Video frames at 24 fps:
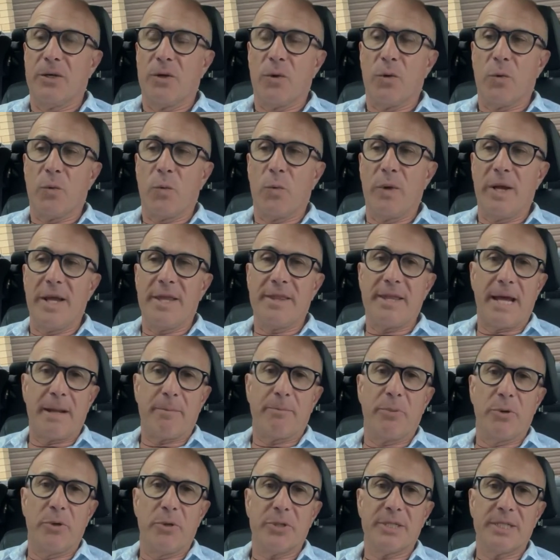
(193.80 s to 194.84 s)
where that
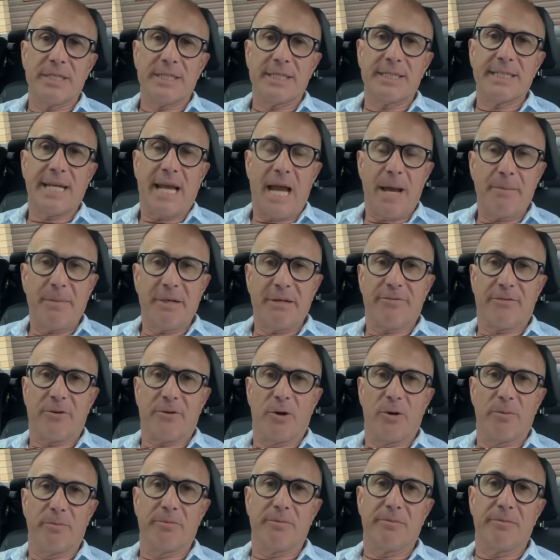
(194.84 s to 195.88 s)
person's coming
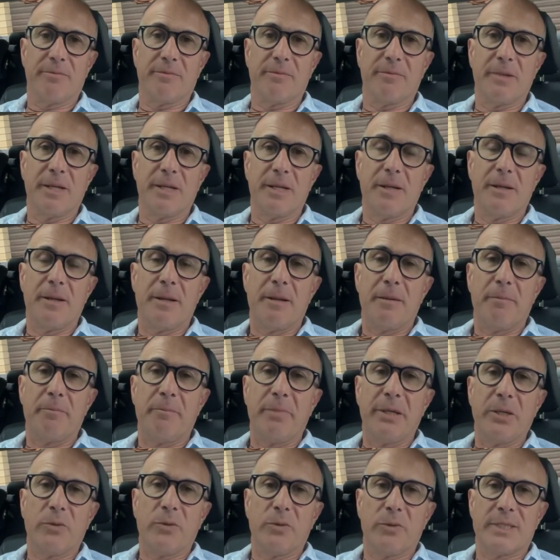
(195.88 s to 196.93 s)
from,
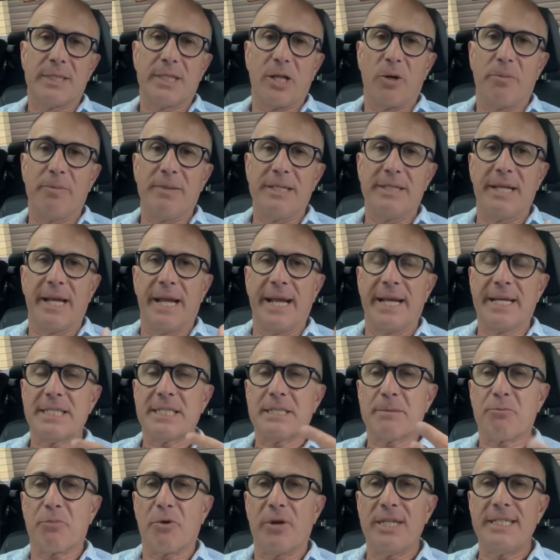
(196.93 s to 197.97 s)
because they'll be
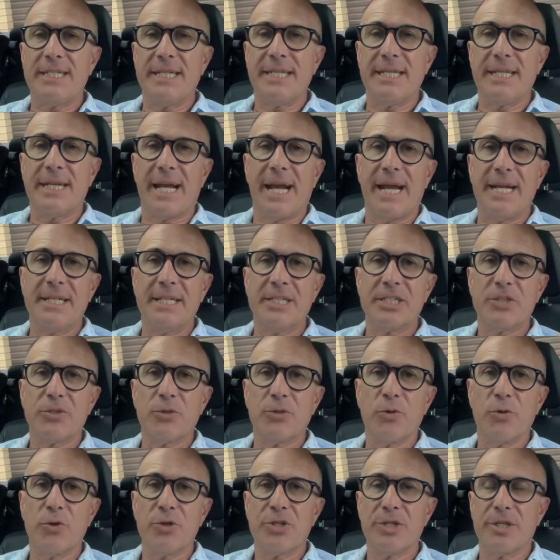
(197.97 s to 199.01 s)
expressing a
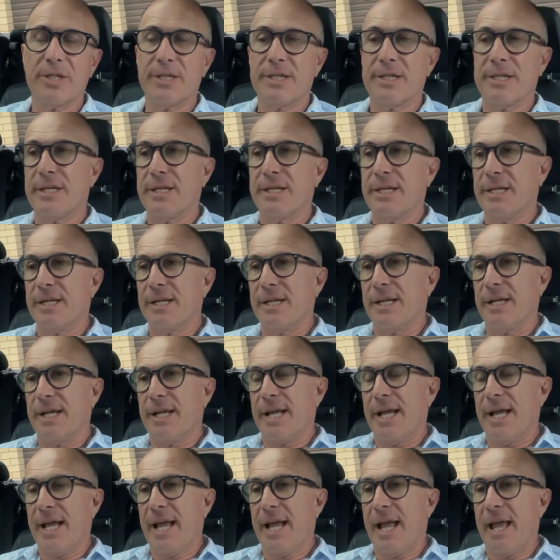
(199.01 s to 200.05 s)
distortion.
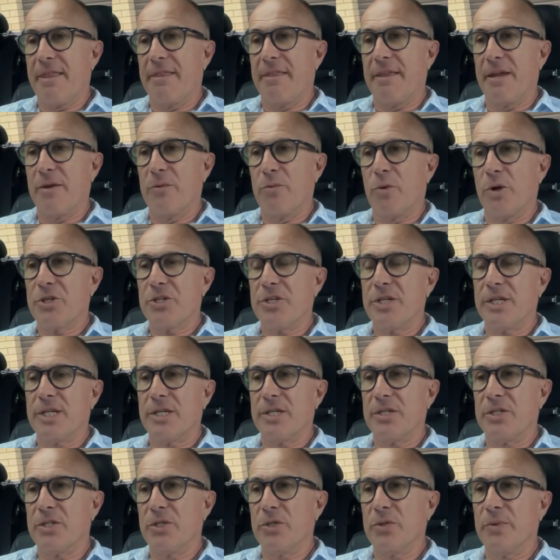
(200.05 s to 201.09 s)
And then what you
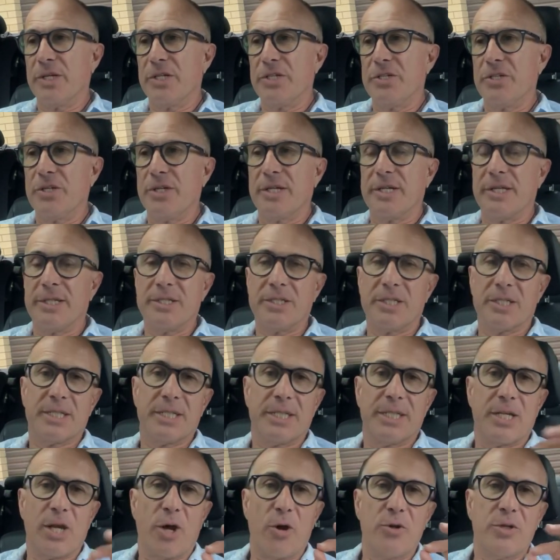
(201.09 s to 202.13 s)
can do is you can just
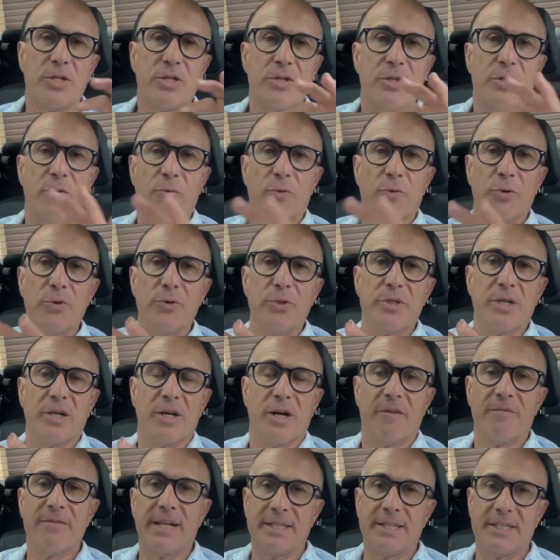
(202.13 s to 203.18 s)
go to the root
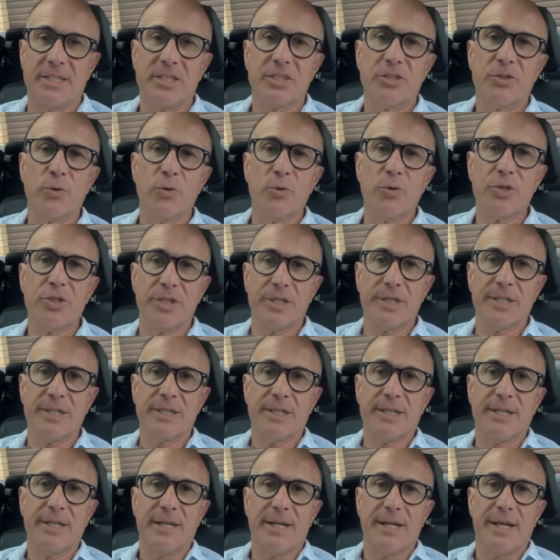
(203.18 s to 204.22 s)
of that distortion
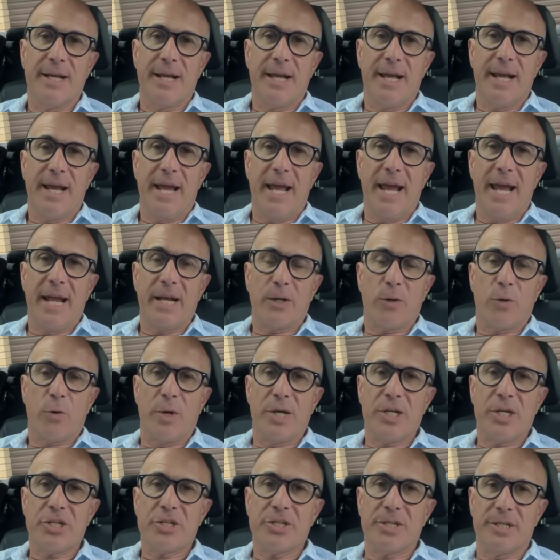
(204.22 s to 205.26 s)
and
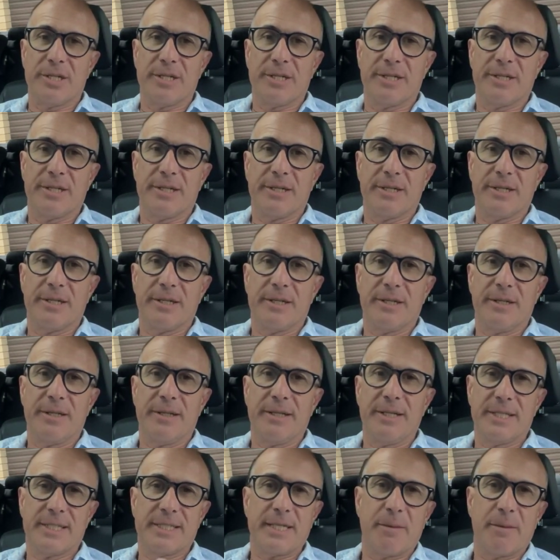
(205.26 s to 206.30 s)
question
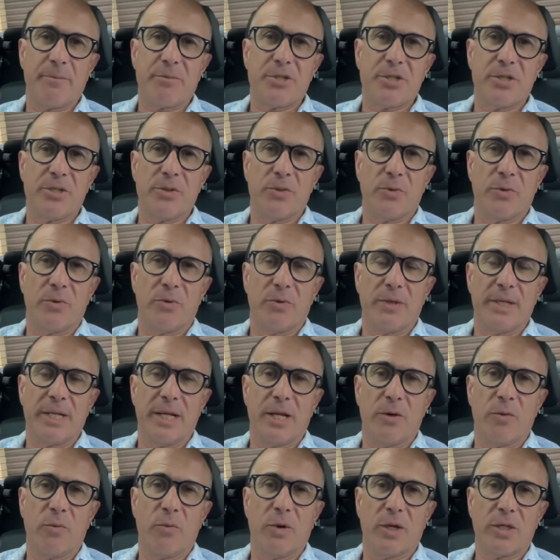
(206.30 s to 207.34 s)
the assumption or
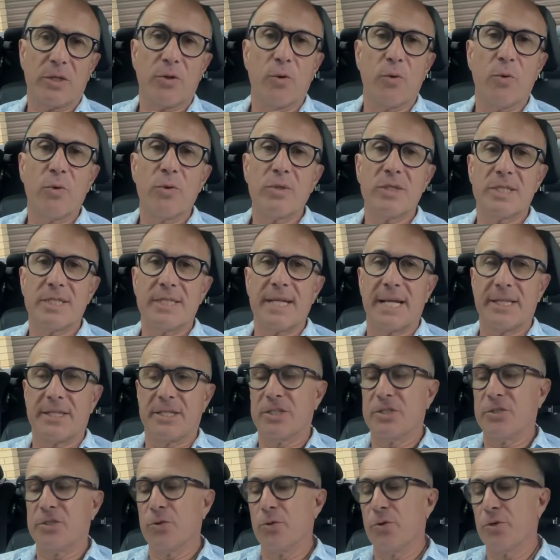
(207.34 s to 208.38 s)
what causes that
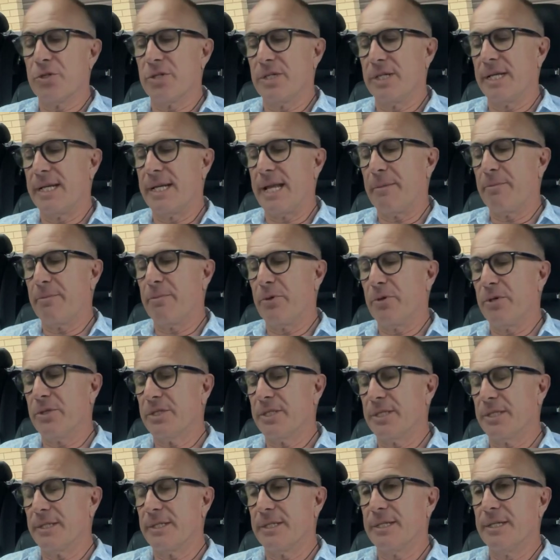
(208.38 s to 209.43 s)
distortion in that person.